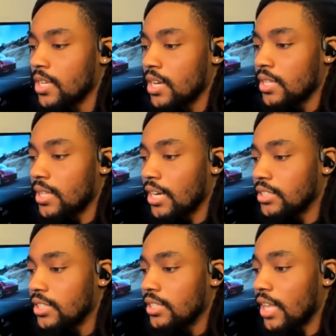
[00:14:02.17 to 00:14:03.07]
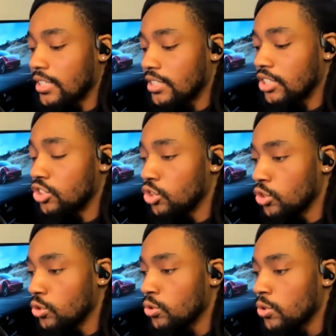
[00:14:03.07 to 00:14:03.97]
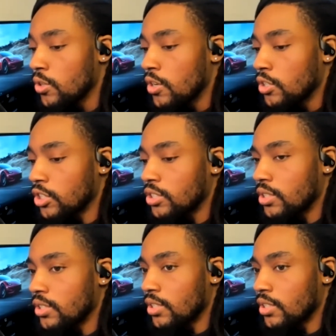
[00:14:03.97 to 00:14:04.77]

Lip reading: That is a new, just